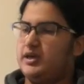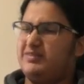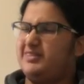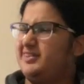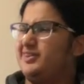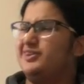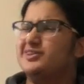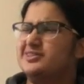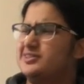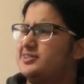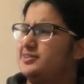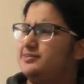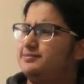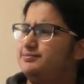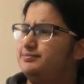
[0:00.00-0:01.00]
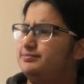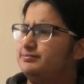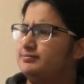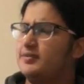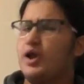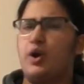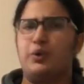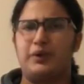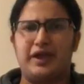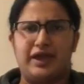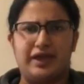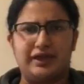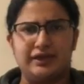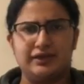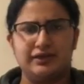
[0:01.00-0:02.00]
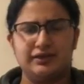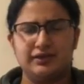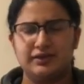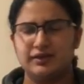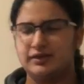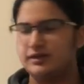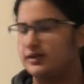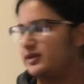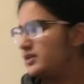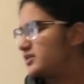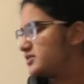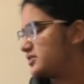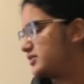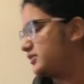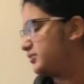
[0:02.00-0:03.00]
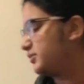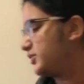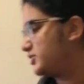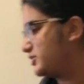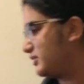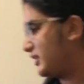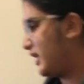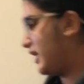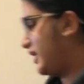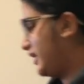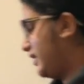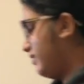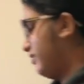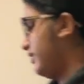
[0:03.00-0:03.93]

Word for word: if it looks okay. So I'm gonna do that and